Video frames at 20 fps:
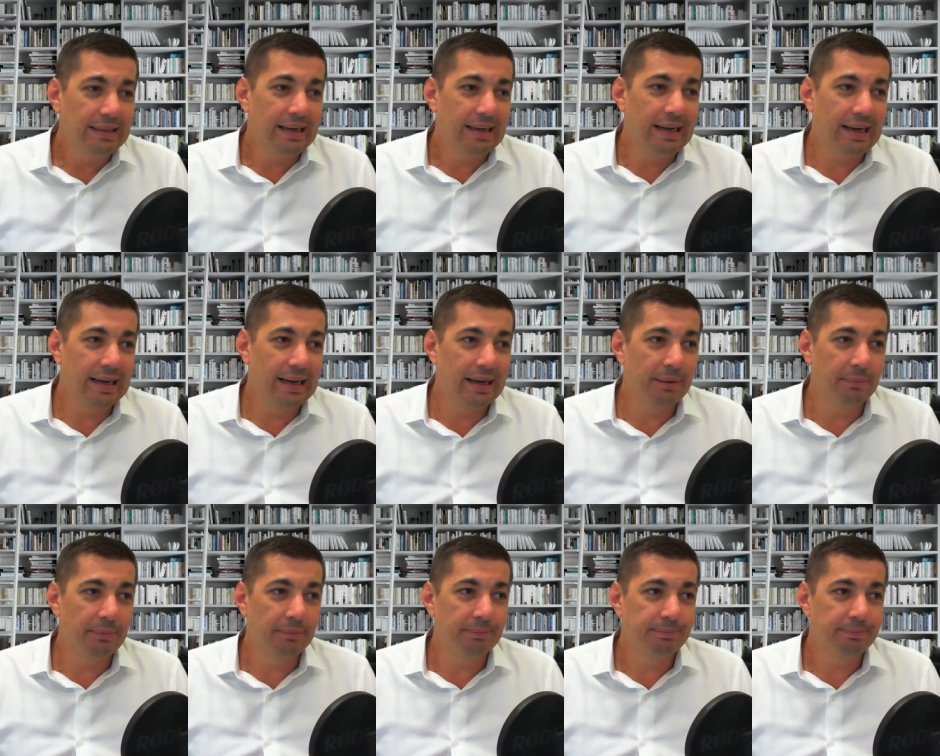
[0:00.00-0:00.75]

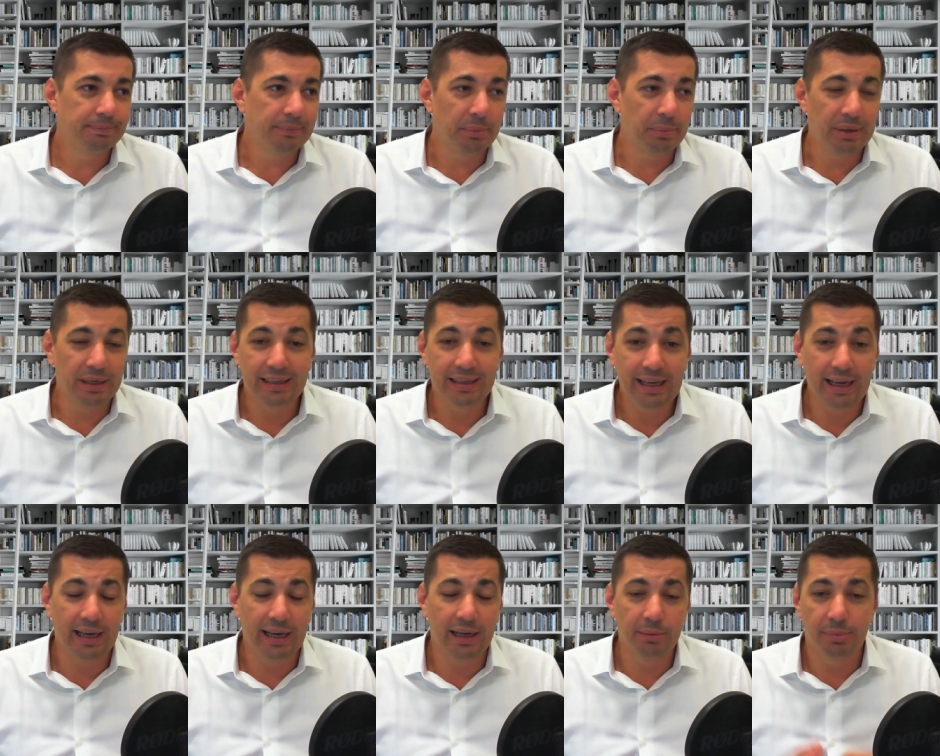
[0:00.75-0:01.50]
I mean, it
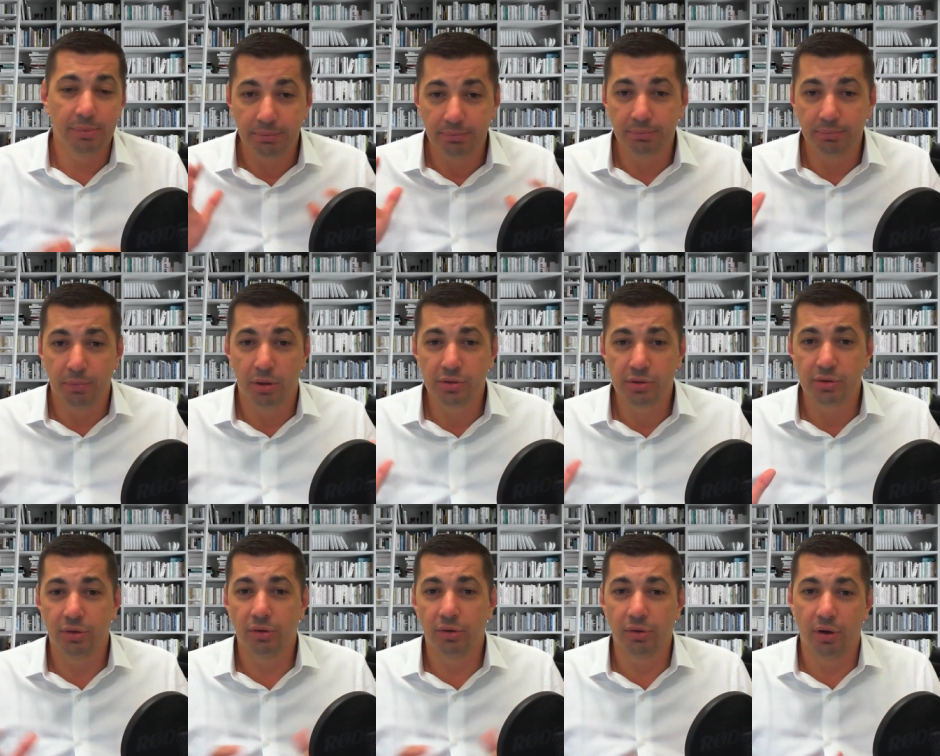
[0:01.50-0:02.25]
can, but
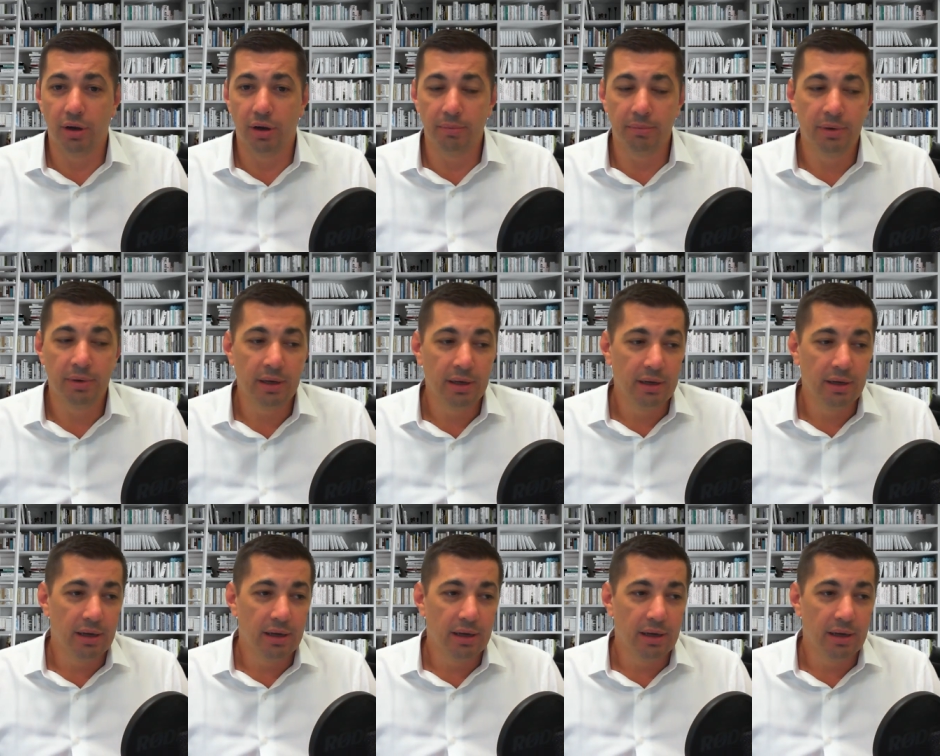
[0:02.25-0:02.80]
most of the time,